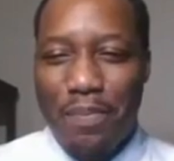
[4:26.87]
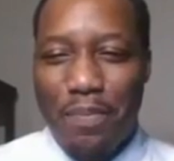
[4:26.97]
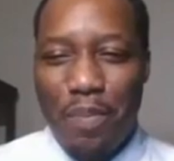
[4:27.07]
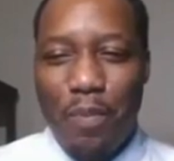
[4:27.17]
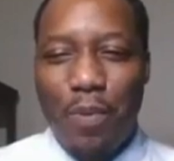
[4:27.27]

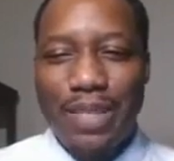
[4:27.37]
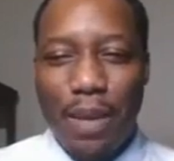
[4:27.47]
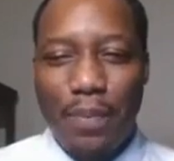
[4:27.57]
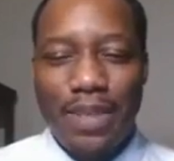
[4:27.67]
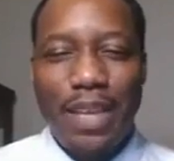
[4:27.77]
But what
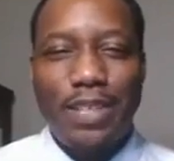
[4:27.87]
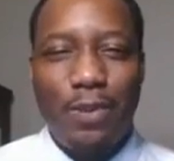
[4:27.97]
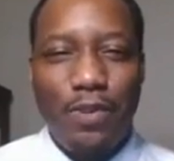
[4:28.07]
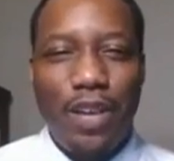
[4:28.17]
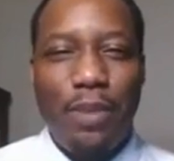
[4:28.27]
type of things are
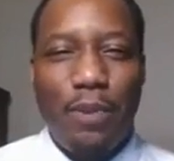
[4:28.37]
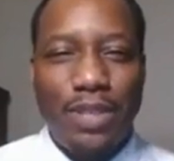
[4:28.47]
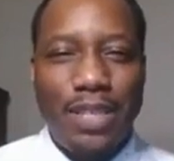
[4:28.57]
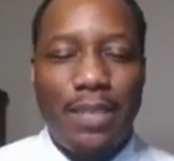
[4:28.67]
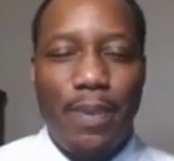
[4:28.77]
we really
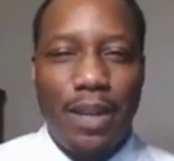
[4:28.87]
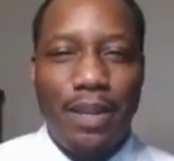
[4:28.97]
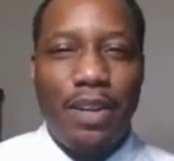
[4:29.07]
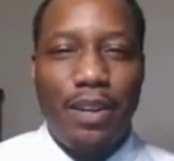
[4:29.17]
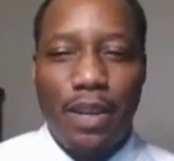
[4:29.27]
participating
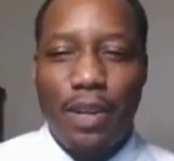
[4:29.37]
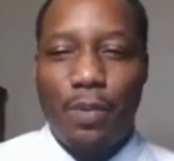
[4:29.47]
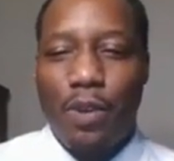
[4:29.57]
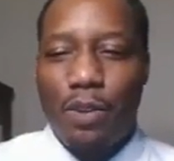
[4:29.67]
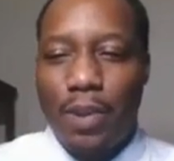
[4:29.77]
in the
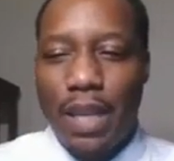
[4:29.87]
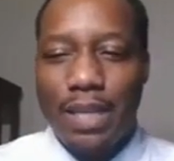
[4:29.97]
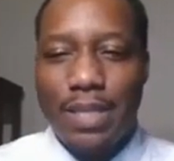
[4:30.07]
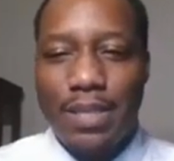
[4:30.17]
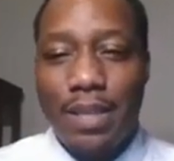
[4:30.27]

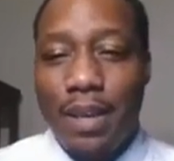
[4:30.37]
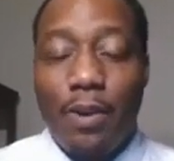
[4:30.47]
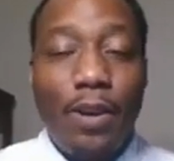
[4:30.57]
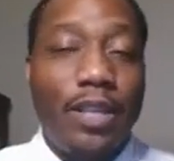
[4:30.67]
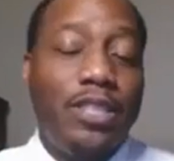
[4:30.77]
workplace?
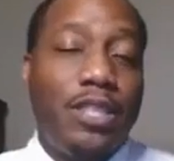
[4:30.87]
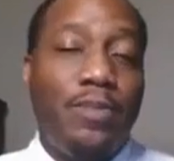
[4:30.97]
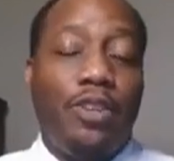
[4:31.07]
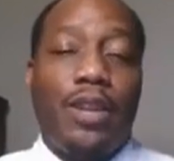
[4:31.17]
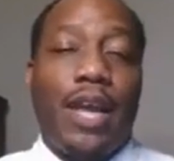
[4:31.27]
Or it could just be
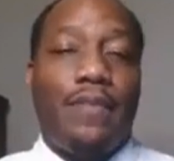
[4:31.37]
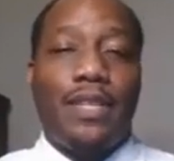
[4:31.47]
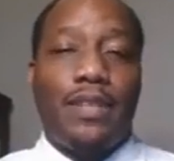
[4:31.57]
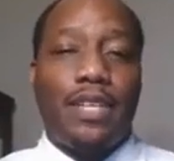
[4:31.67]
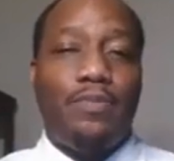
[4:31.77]
in your life.
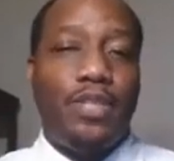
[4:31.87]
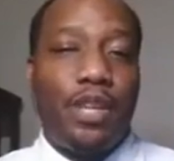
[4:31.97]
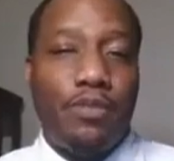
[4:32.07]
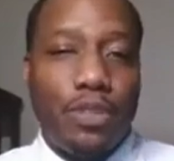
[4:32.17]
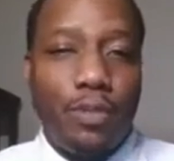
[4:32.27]
Let's be
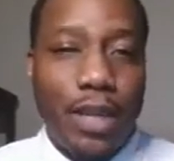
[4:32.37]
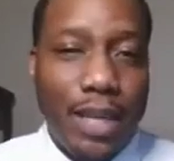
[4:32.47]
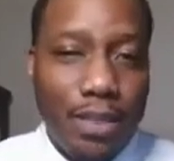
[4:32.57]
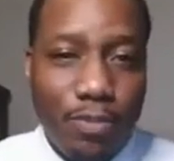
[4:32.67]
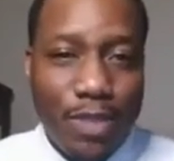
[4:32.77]
general so we can get
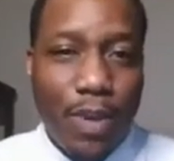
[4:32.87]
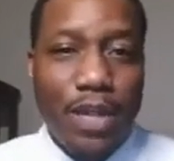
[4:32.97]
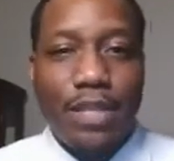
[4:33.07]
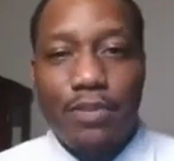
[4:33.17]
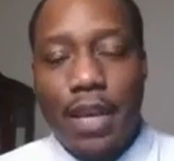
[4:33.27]
some
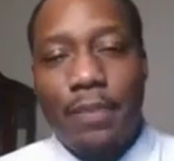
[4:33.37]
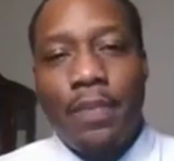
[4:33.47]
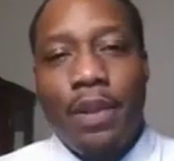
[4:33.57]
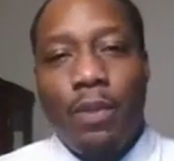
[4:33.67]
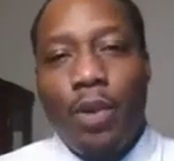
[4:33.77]
responses, right?
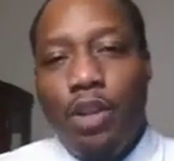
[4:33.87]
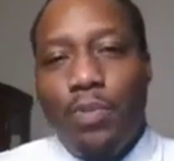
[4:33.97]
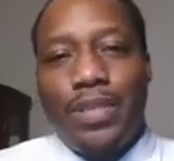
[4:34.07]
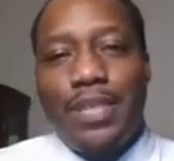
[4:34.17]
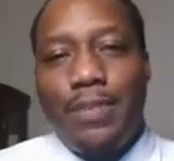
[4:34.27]
What are you
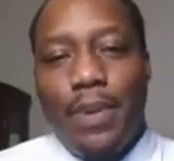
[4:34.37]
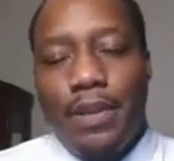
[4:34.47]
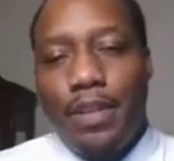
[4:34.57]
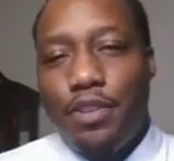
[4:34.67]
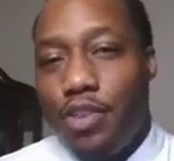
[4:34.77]

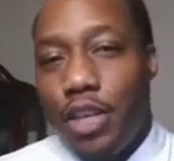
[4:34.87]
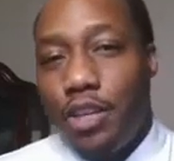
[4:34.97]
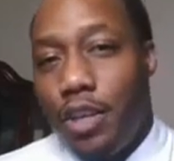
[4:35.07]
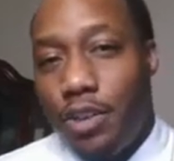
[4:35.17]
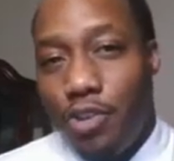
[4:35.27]
participating
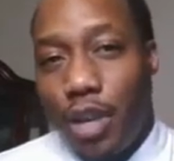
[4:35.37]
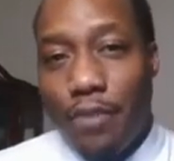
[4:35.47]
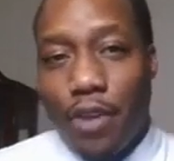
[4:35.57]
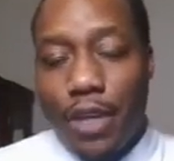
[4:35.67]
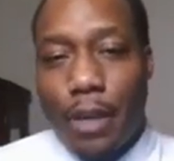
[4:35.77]
in your
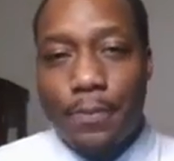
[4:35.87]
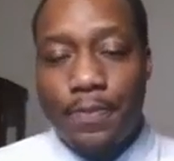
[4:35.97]
life right now?